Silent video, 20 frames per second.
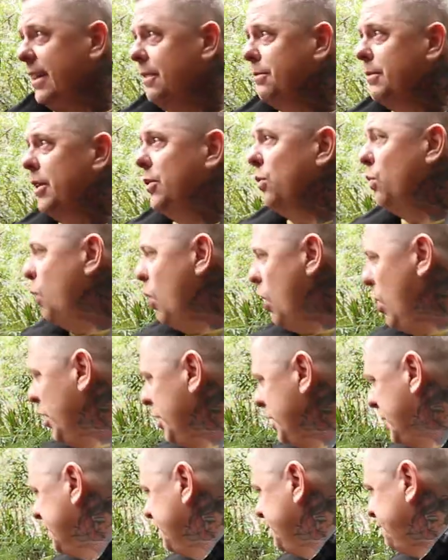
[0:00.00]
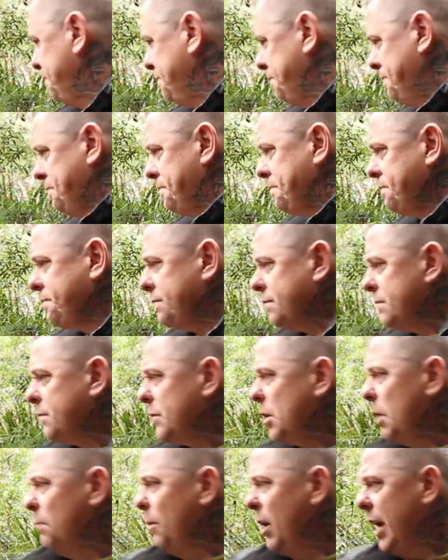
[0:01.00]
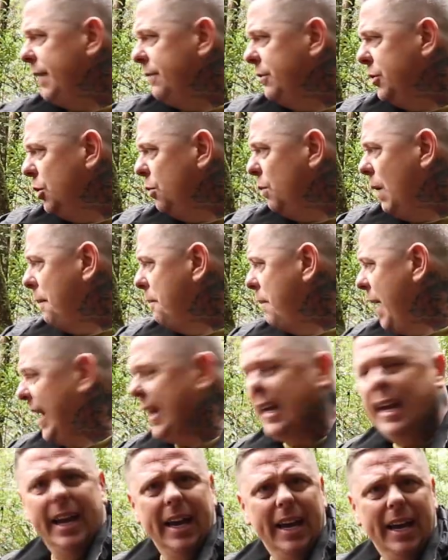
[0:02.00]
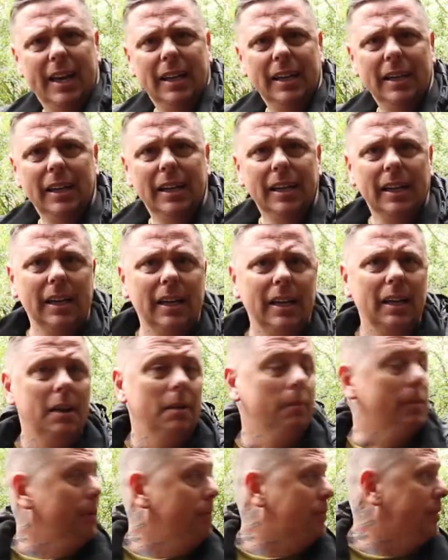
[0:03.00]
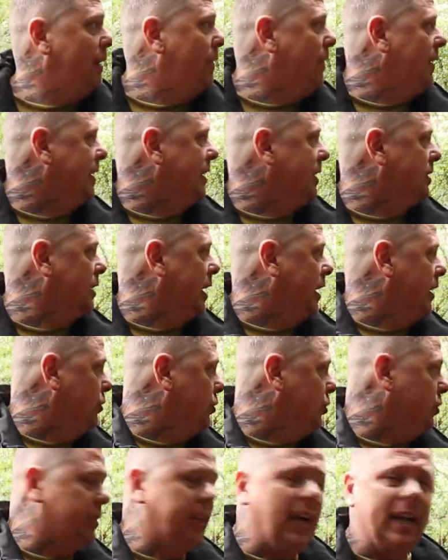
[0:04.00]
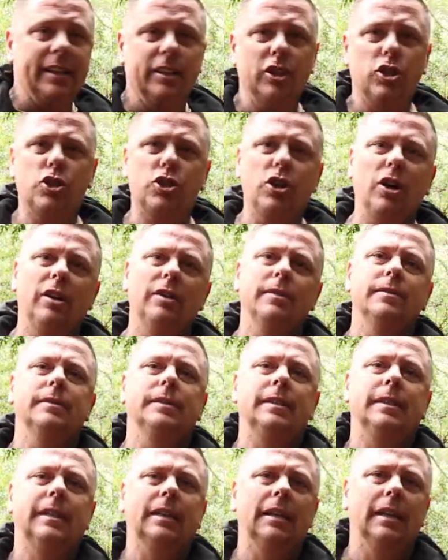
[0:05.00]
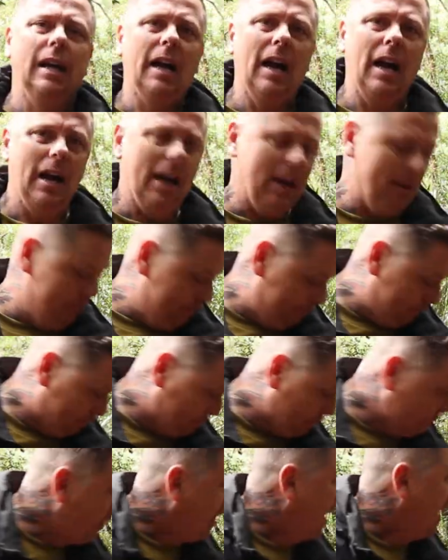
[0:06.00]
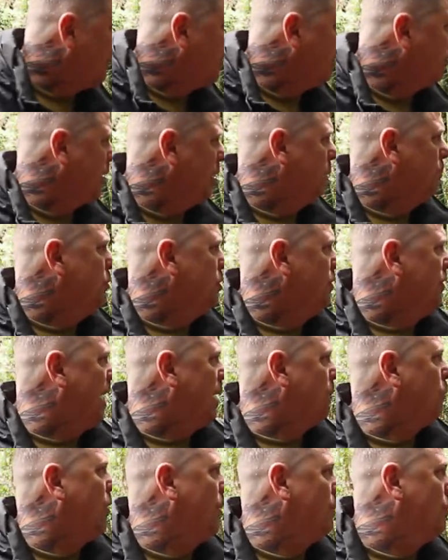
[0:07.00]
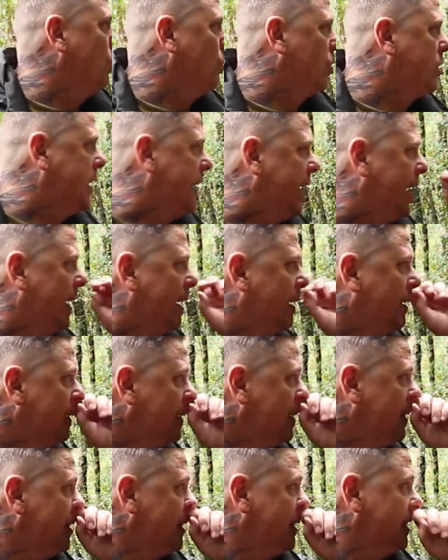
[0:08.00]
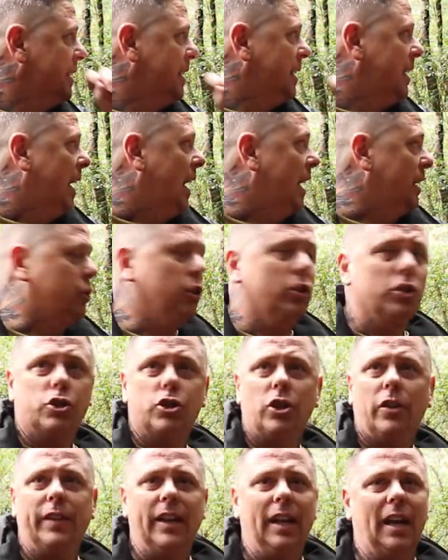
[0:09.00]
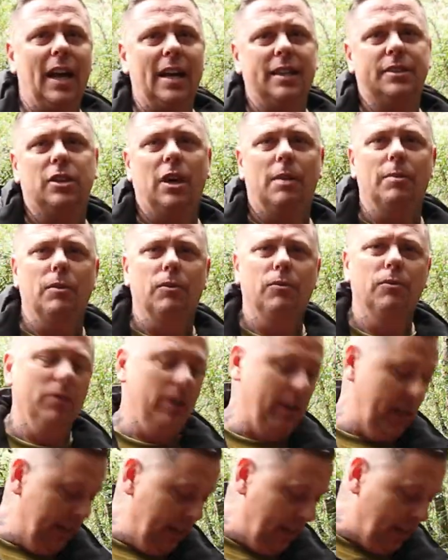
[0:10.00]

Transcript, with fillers: that I'm going to work. Might even do one back here, but I'm definitely just going to take the shot, and then I'm going to move up one more tear. I took a shot there last time, I really